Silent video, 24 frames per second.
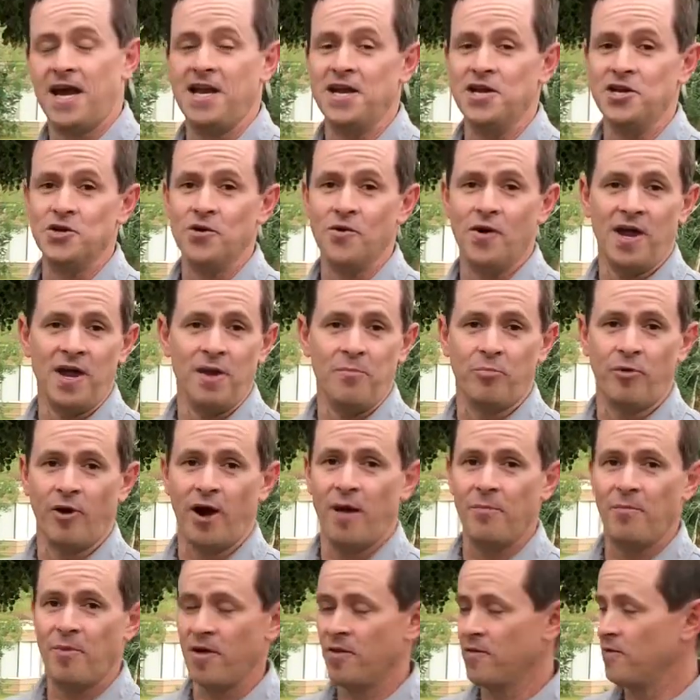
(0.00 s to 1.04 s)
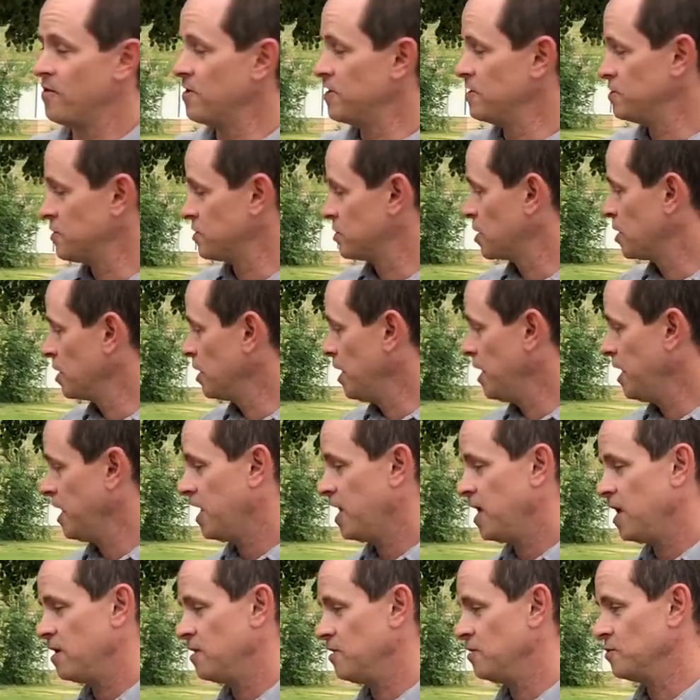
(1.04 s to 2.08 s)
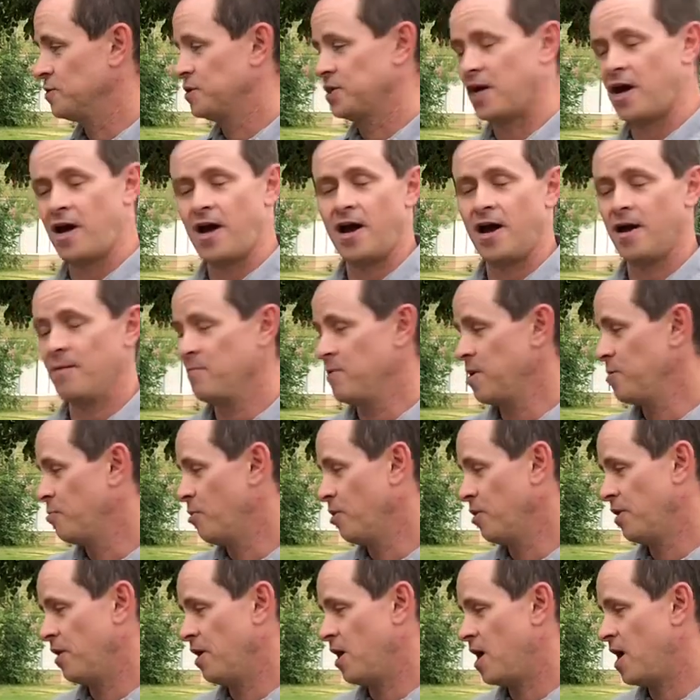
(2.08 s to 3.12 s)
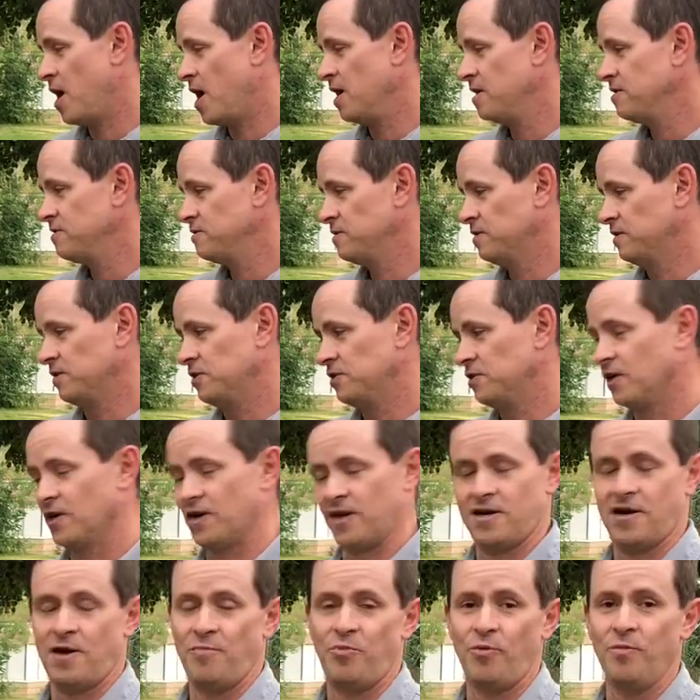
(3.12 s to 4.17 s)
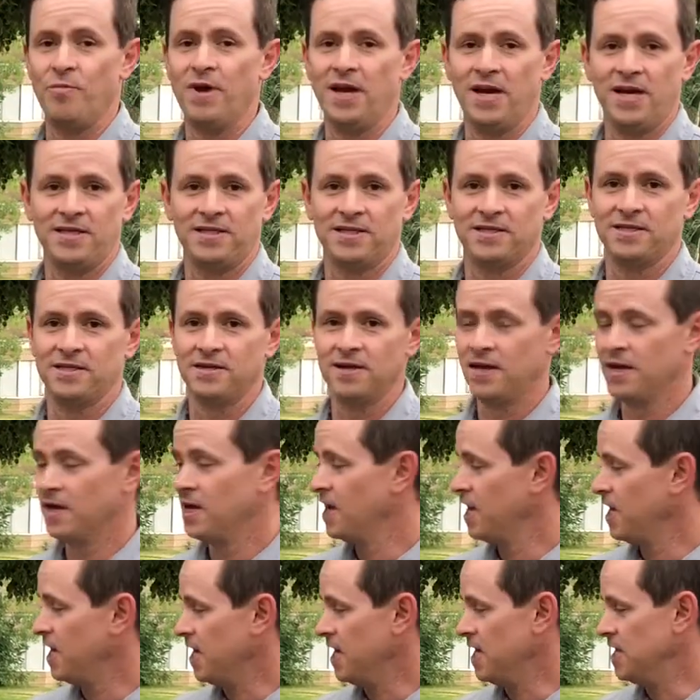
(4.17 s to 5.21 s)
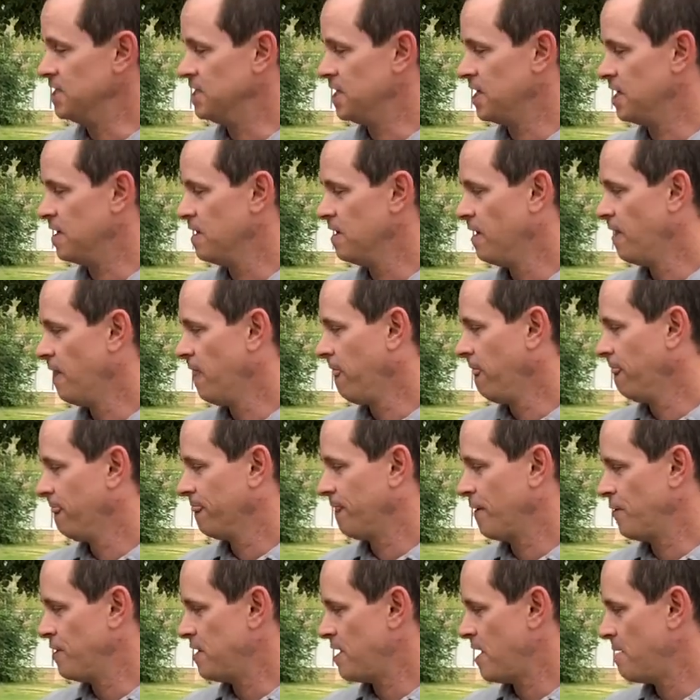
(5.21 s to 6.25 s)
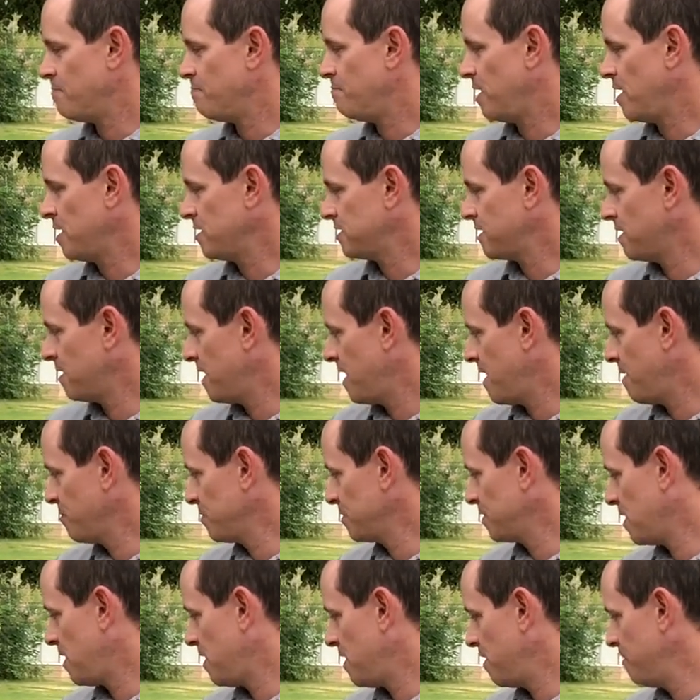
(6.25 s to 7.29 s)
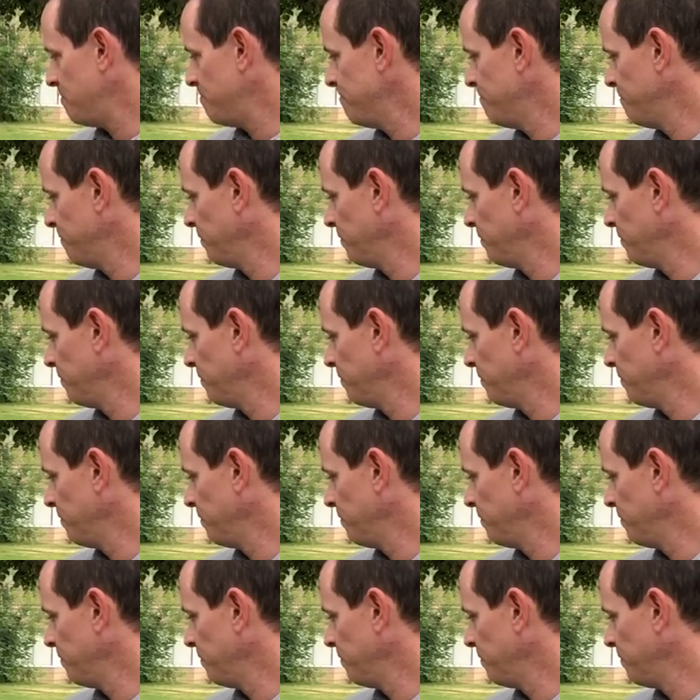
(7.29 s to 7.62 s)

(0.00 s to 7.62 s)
I didn't do any prep other than just cleaning it. You saw me put it on. Just took a couple minutes. Easy. 39 bucks on Amazon.